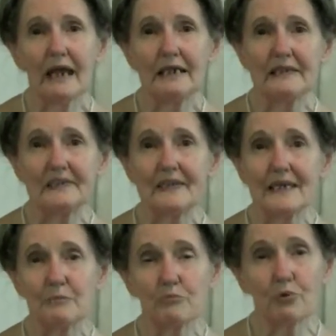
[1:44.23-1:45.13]
and is
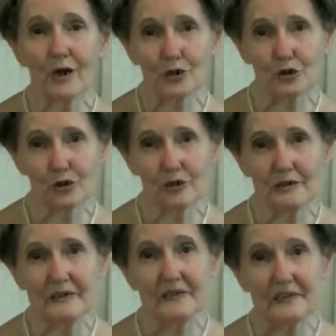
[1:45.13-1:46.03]
then pressure
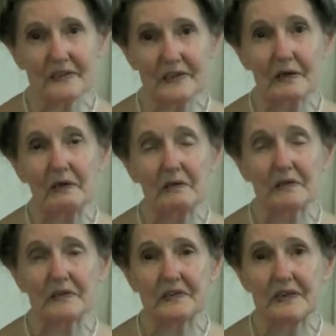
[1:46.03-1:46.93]
distilled,
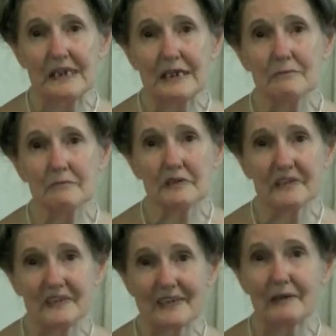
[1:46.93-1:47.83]
steam
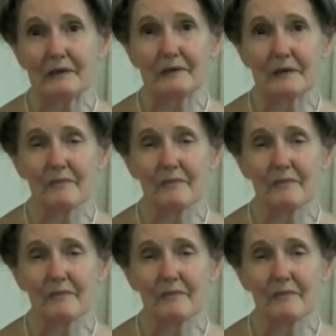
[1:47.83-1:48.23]
distilled.